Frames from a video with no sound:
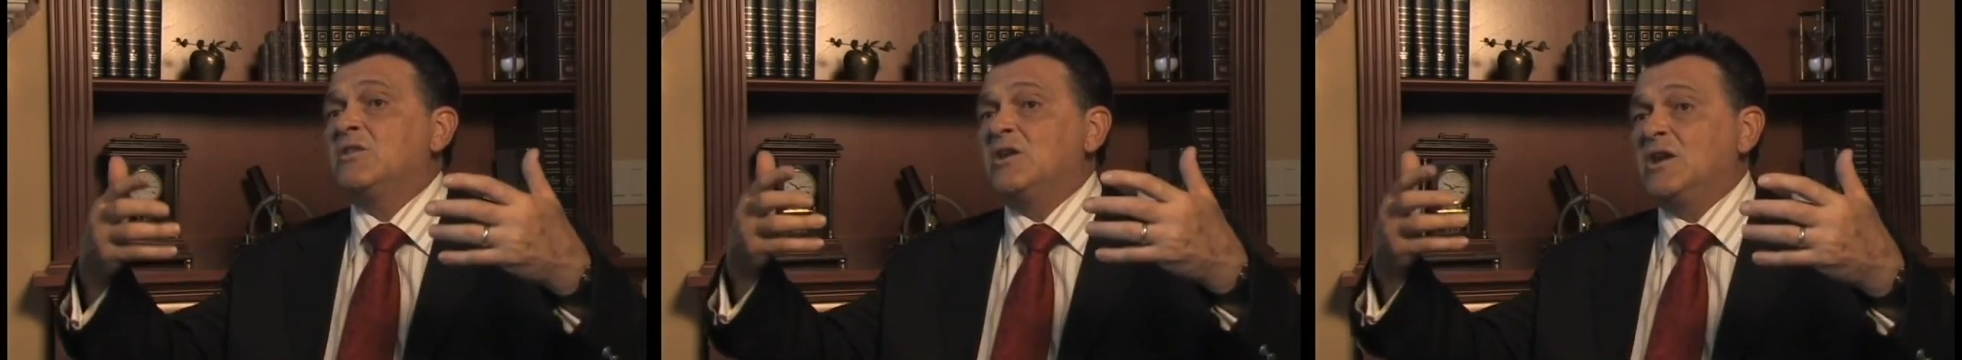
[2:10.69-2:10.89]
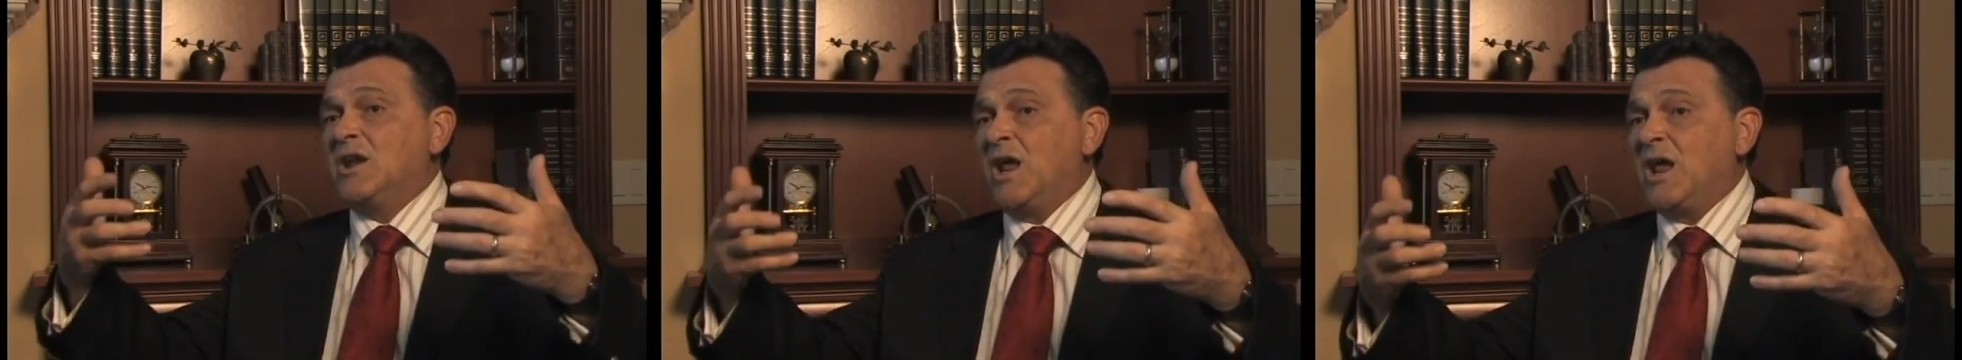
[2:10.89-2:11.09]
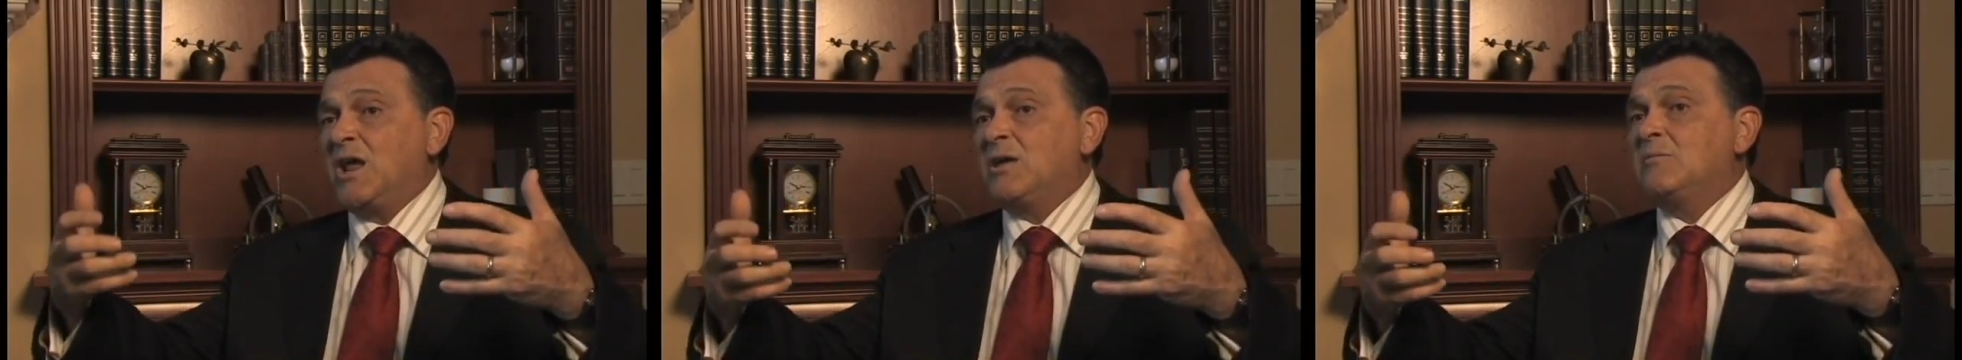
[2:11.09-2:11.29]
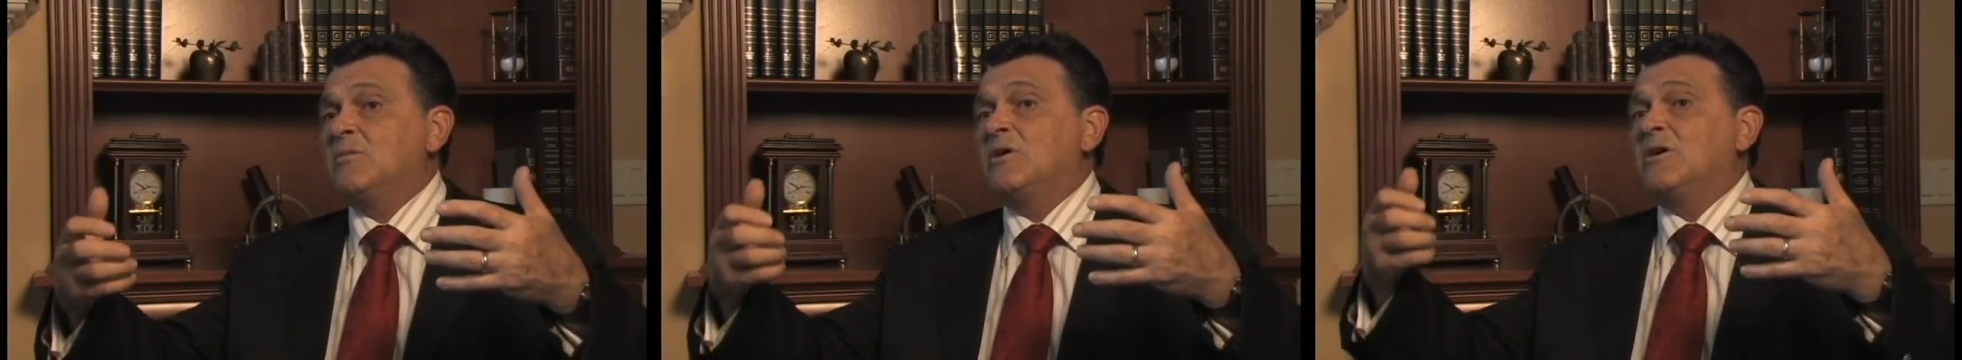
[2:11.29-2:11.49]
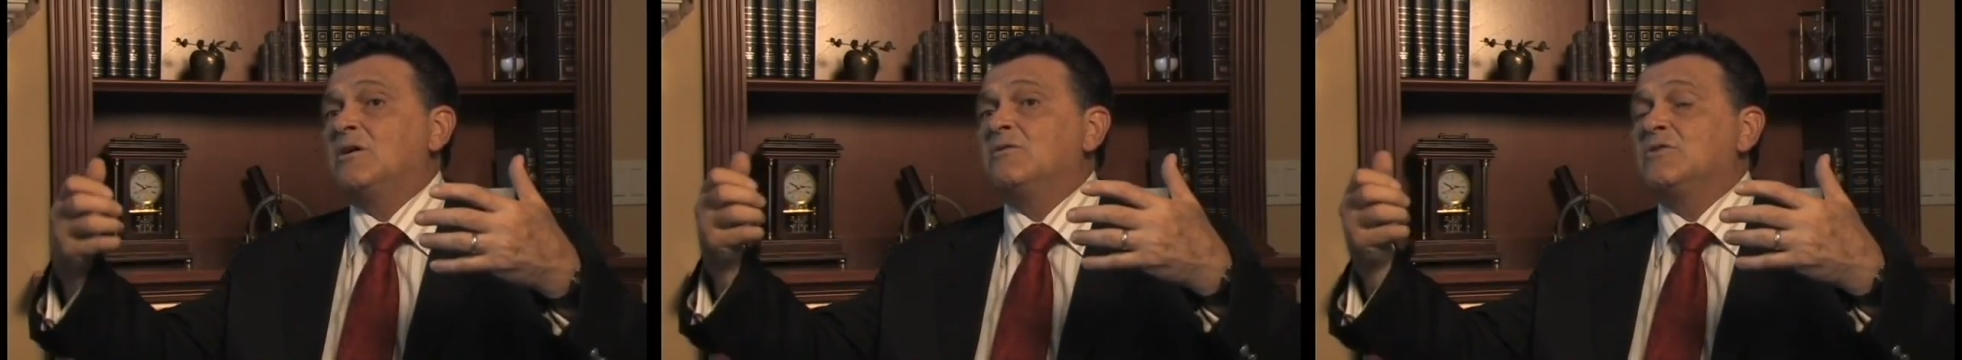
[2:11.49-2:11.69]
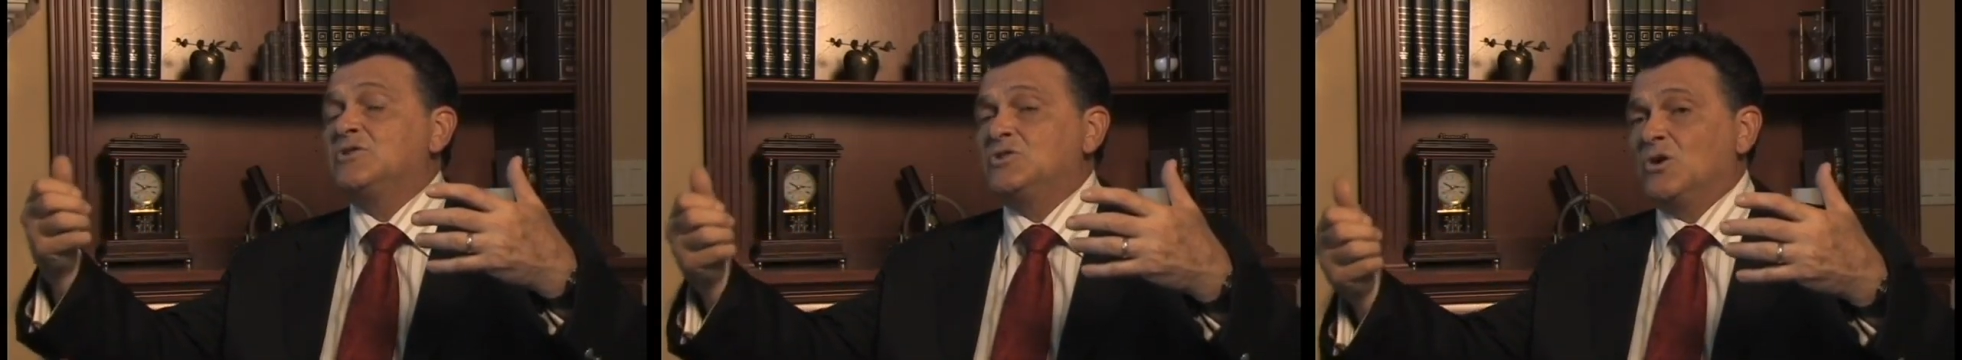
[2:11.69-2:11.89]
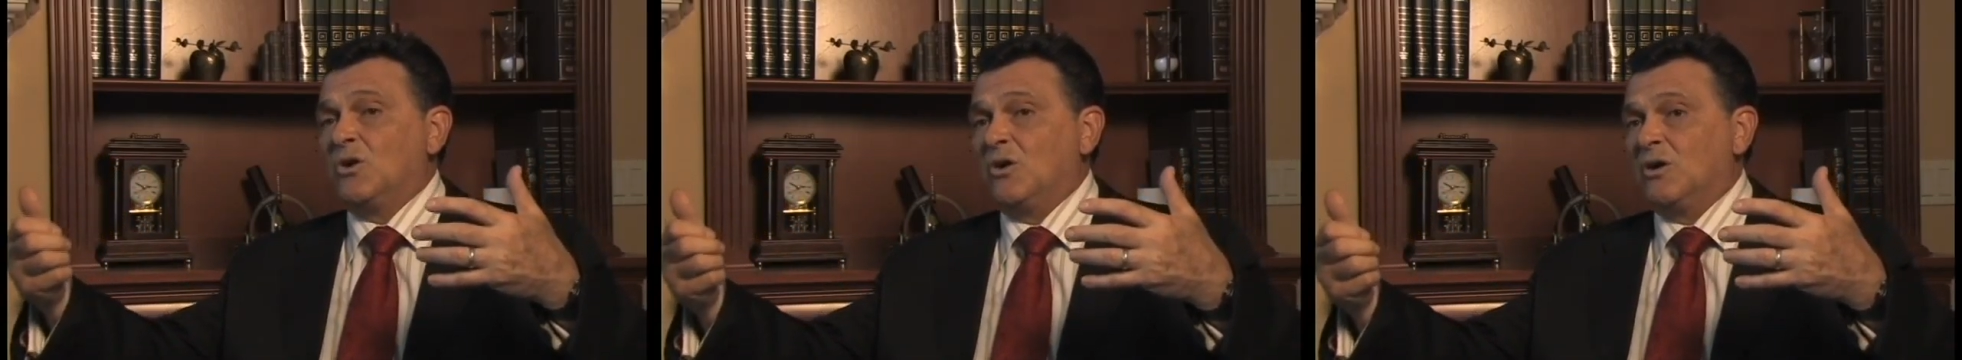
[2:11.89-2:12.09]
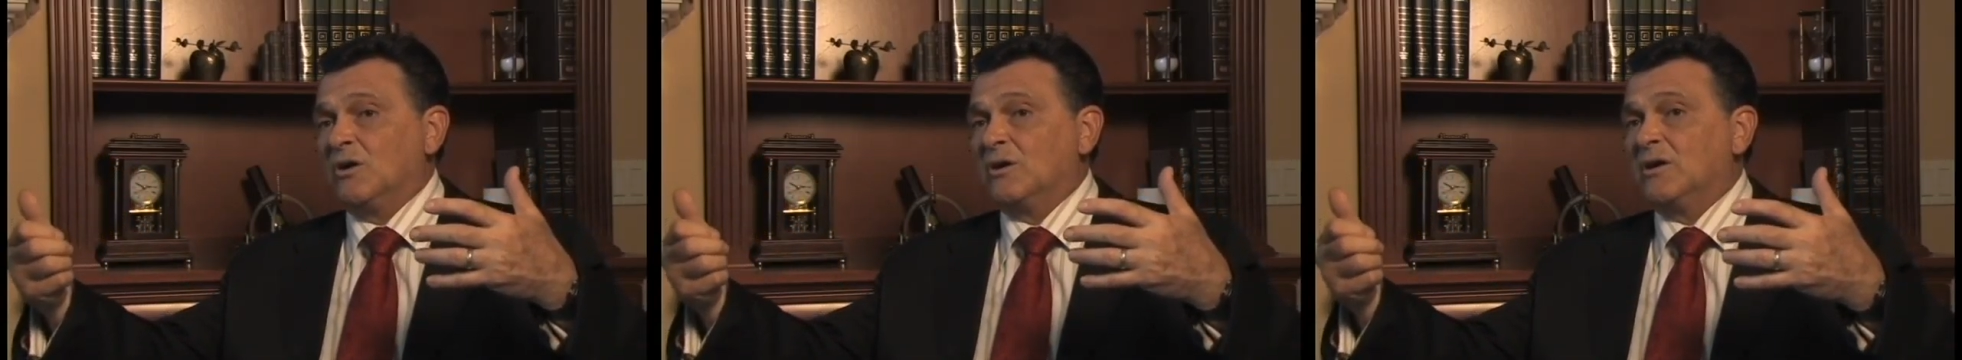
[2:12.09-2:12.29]
the name of a
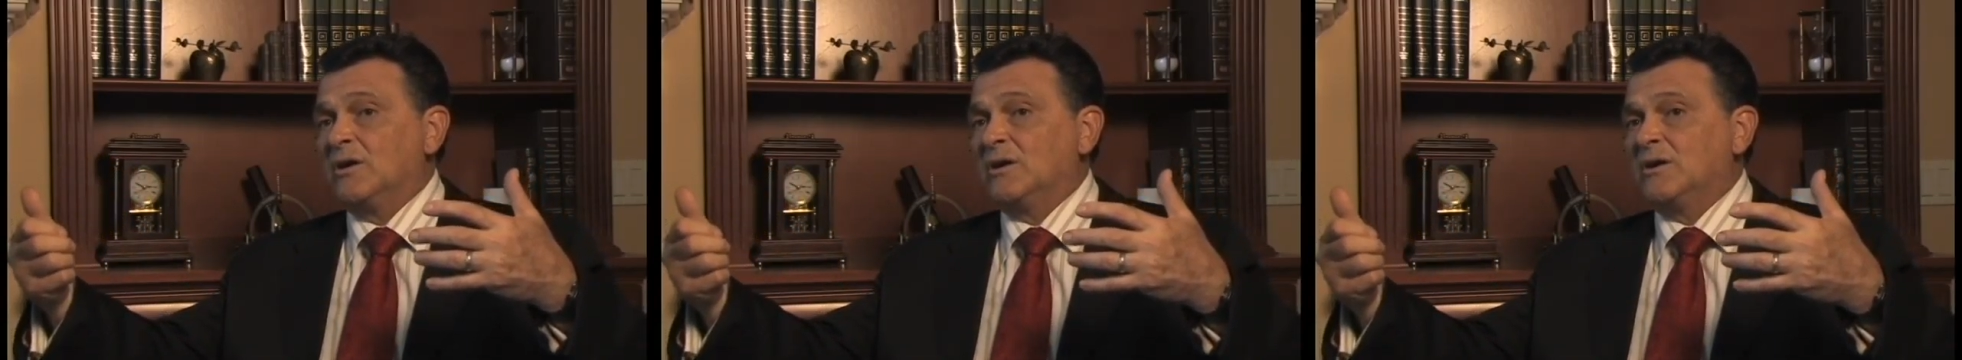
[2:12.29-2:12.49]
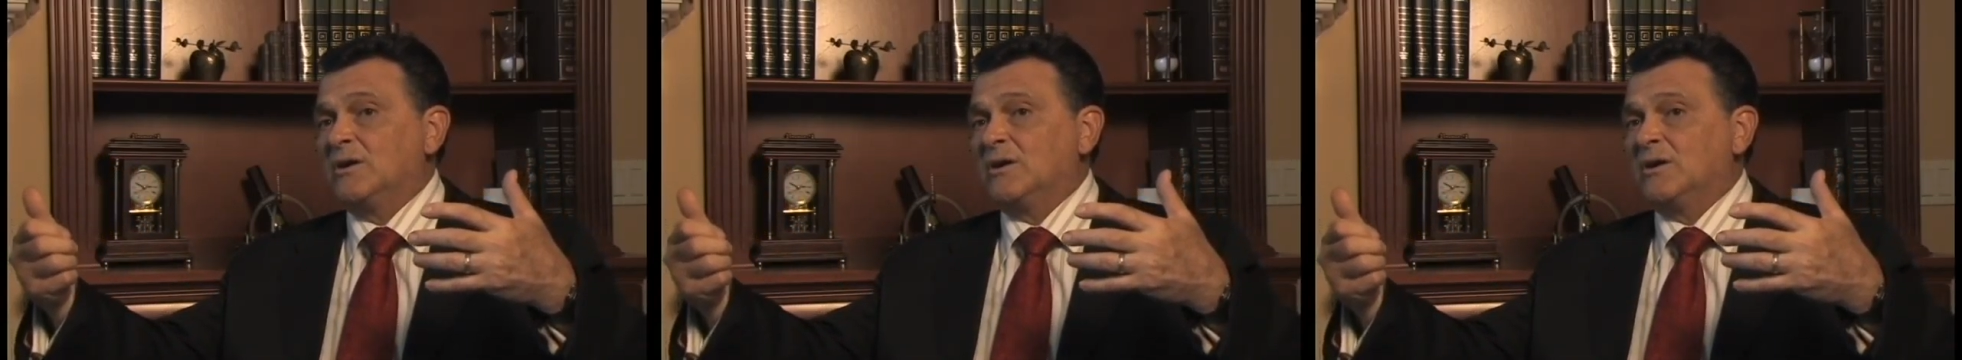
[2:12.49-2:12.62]
dog.